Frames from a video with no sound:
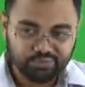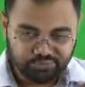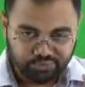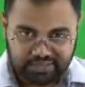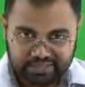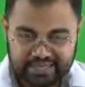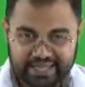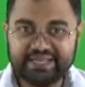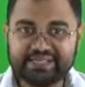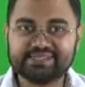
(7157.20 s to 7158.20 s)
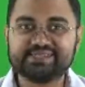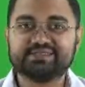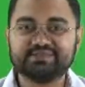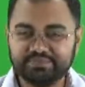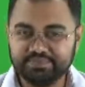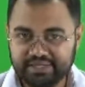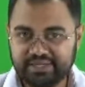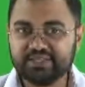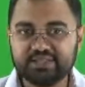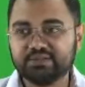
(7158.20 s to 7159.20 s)
what lies
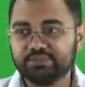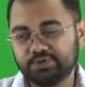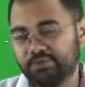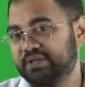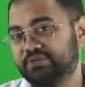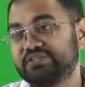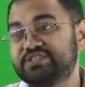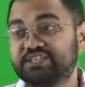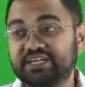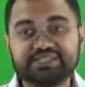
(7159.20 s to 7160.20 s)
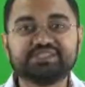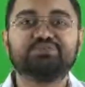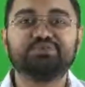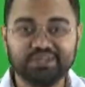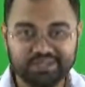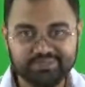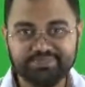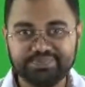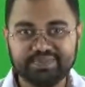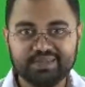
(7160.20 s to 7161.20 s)
beneath probably will change the world.
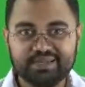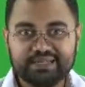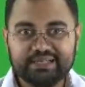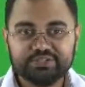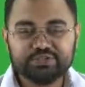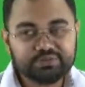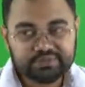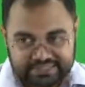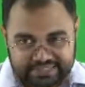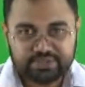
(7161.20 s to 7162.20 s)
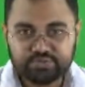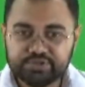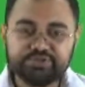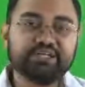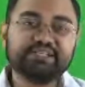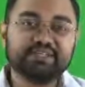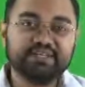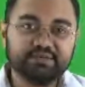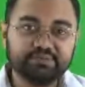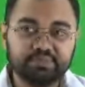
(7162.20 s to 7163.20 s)
So this was, you can
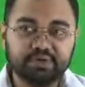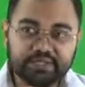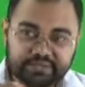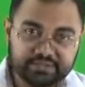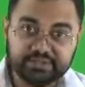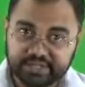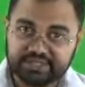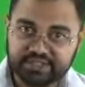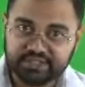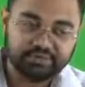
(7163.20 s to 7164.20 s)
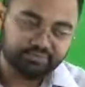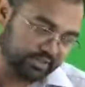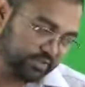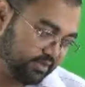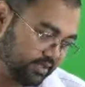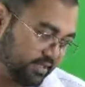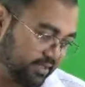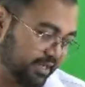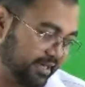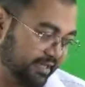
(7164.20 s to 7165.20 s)
say, the direction in which this
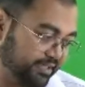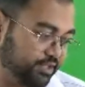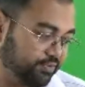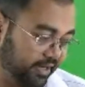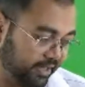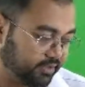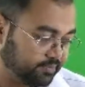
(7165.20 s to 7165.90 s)
entire lecture went.